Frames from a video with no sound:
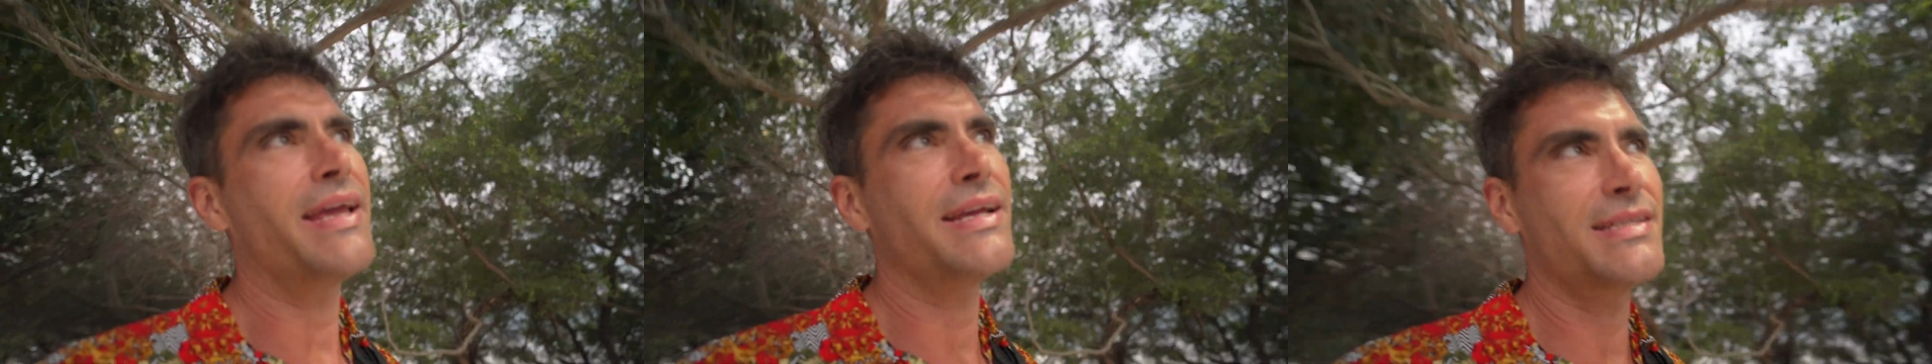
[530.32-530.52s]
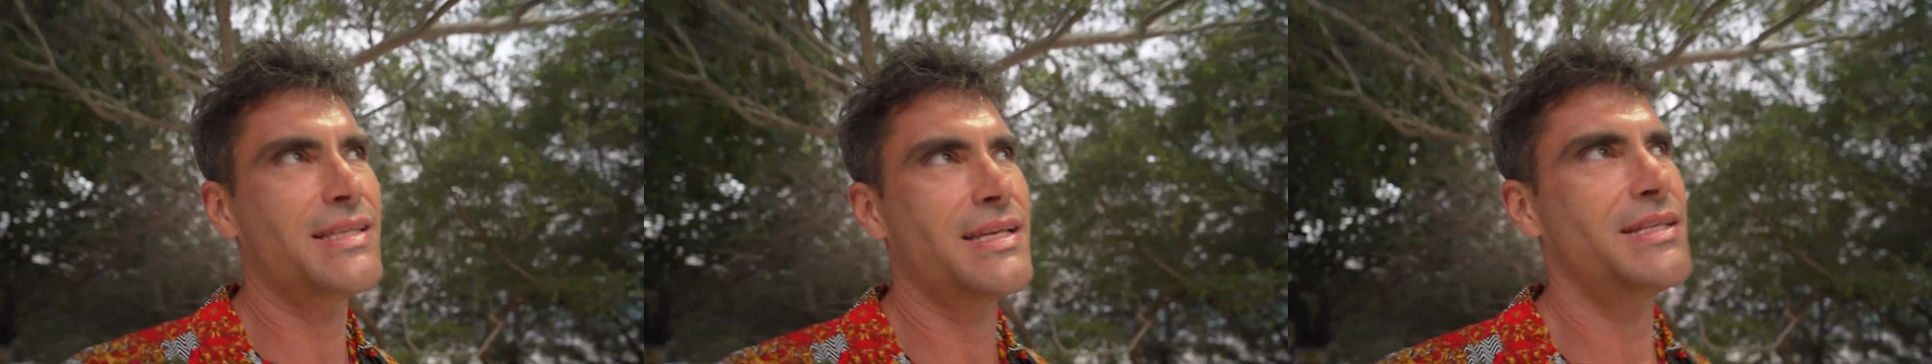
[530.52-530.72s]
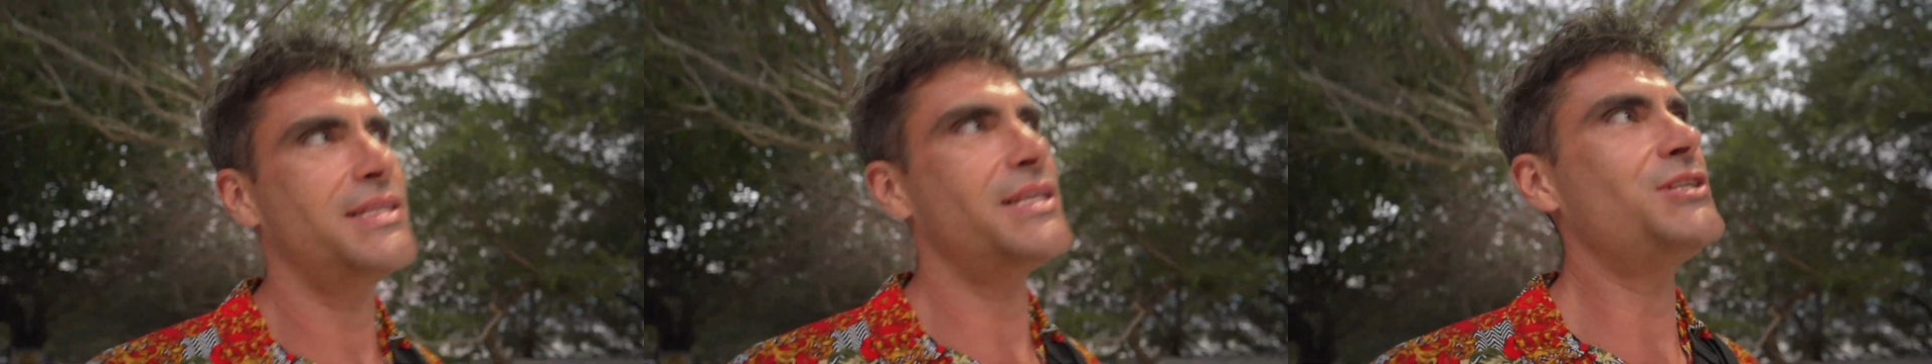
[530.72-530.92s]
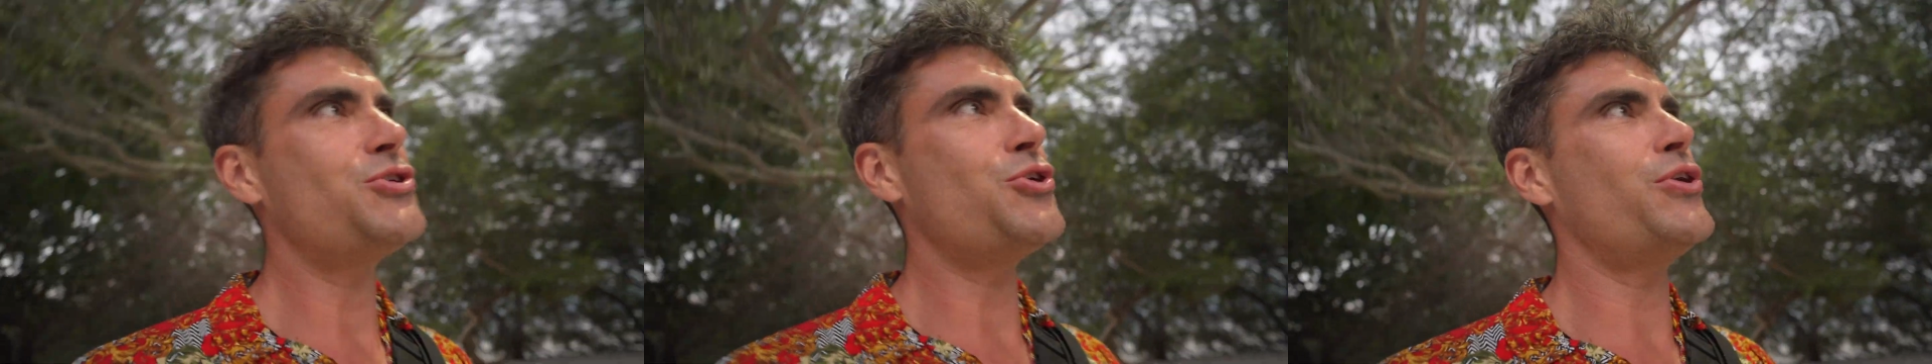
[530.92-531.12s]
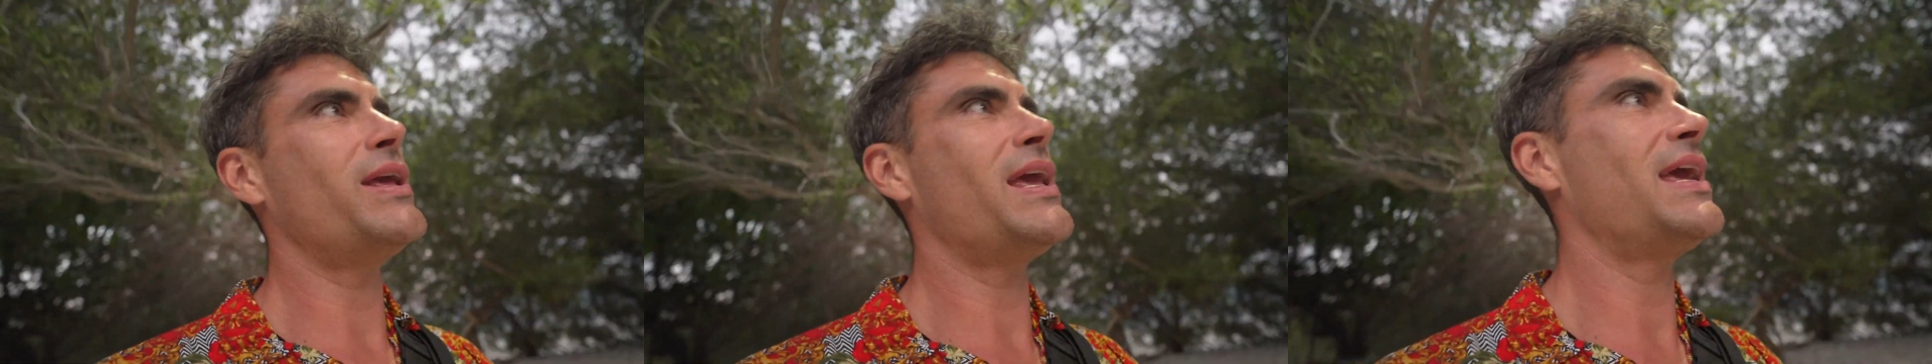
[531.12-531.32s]
guess the
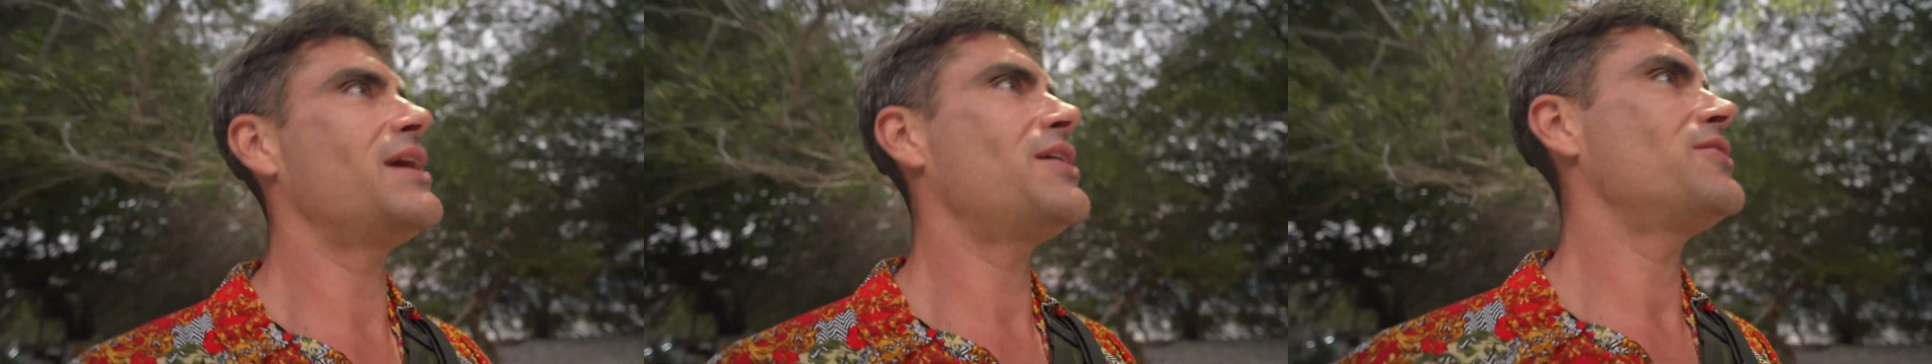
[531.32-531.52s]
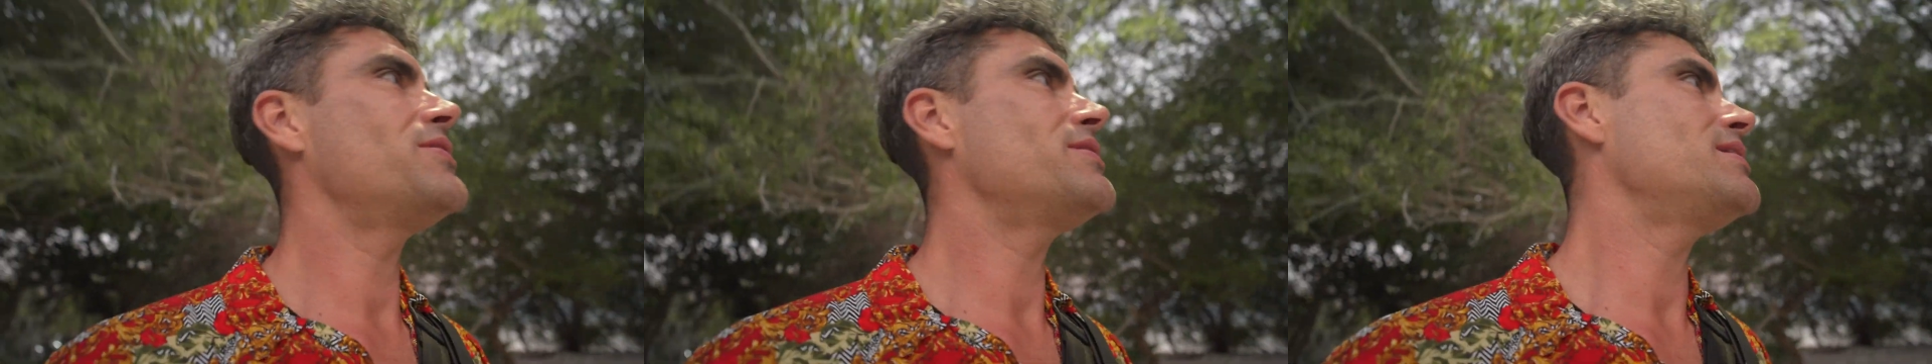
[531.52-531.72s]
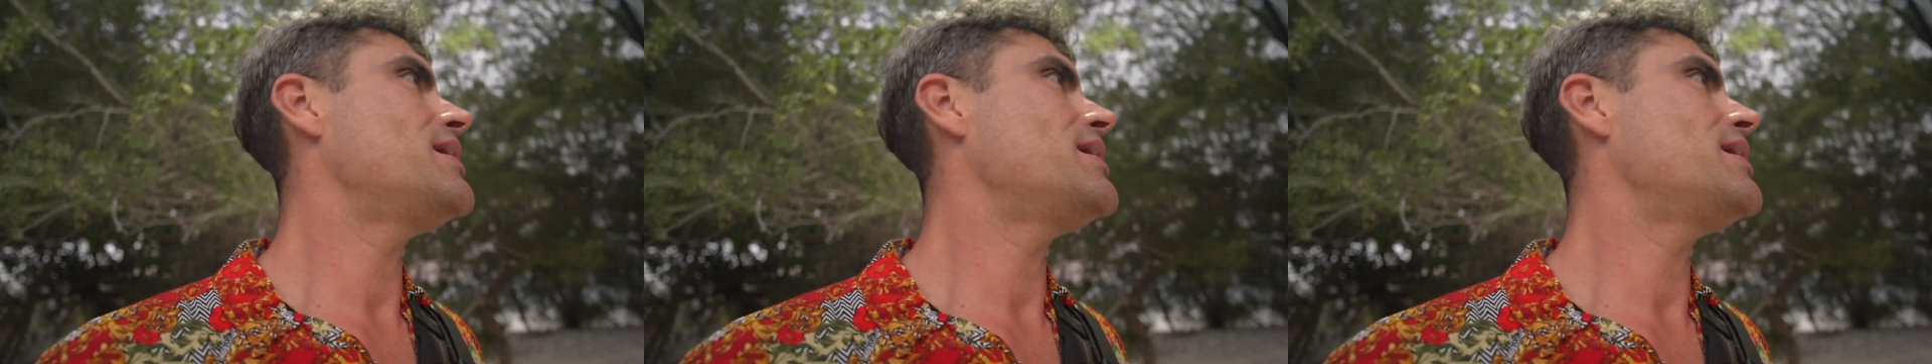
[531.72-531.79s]
journey here,